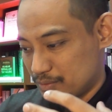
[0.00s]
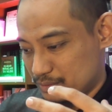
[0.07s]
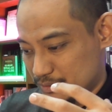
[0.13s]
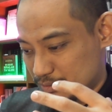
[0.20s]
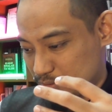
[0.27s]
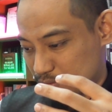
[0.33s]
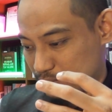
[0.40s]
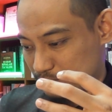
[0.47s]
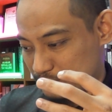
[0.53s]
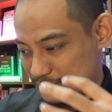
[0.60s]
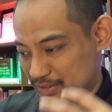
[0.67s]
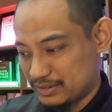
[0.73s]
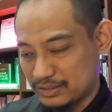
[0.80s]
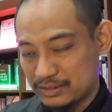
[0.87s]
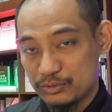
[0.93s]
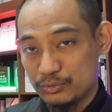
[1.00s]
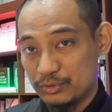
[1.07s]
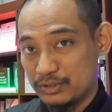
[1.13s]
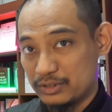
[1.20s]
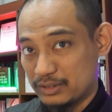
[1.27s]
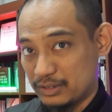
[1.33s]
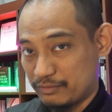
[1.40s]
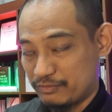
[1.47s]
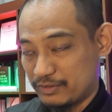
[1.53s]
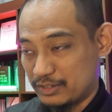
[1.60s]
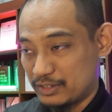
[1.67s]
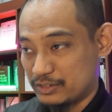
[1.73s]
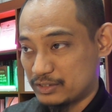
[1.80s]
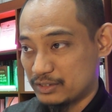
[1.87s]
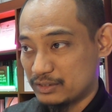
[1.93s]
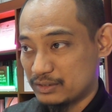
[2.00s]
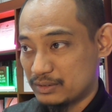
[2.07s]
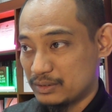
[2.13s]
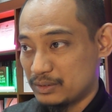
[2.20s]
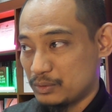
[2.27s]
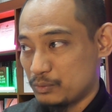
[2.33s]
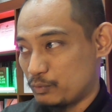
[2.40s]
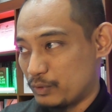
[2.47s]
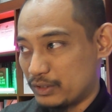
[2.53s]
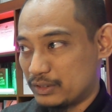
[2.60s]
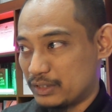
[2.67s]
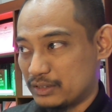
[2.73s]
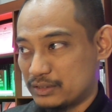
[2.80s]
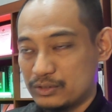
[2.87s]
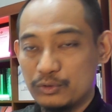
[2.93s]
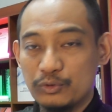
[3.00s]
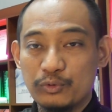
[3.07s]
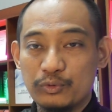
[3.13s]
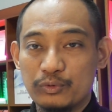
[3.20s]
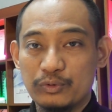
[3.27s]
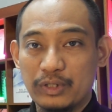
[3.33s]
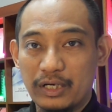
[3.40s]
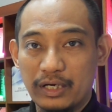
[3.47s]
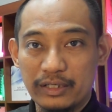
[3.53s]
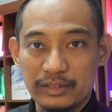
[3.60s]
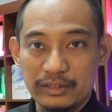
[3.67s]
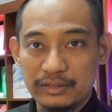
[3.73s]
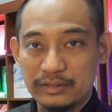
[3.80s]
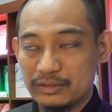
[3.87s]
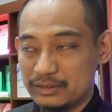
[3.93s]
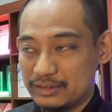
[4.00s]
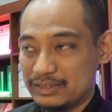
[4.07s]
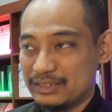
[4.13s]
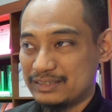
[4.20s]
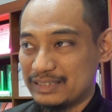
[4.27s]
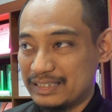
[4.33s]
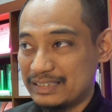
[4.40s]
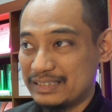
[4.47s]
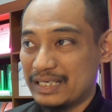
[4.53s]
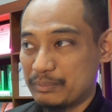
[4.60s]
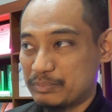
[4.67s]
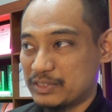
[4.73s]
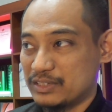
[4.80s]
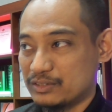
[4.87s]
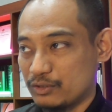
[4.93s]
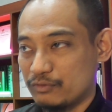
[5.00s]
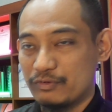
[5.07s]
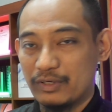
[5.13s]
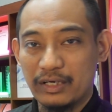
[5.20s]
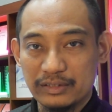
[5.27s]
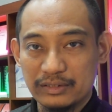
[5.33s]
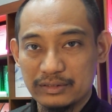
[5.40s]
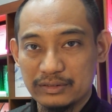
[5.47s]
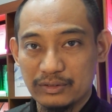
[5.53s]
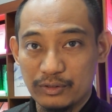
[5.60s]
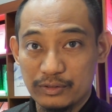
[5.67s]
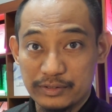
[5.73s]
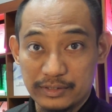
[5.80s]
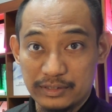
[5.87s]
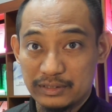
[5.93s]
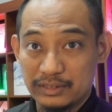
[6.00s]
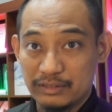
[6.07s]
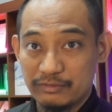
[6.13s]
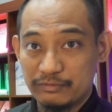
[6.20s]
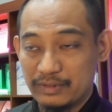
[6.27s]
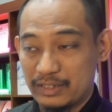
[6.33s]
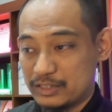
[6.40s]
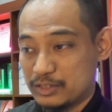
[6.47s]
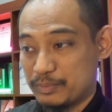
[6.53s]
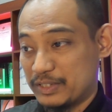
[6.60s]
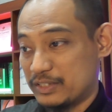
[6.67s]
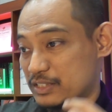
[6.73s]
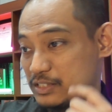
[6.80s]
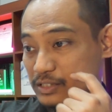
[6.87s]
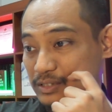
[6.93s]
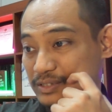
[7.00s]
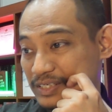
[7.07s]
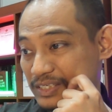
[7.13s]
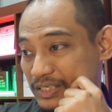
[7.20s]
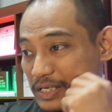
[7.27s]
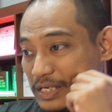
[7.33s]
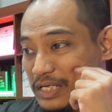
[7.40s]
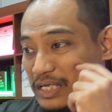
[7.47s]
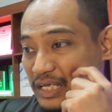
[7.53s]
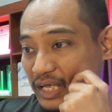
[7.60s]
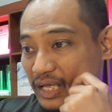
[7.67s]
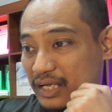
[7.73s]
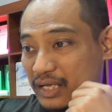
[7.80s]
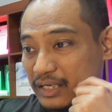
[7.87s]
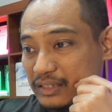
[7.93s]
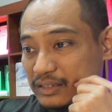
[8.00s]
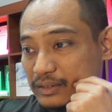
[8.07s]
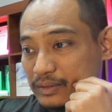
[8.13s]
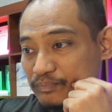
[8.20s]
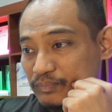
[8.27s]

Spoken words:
this is truly revelation, where there's no other, is in the absence of other alternative explanation, right? And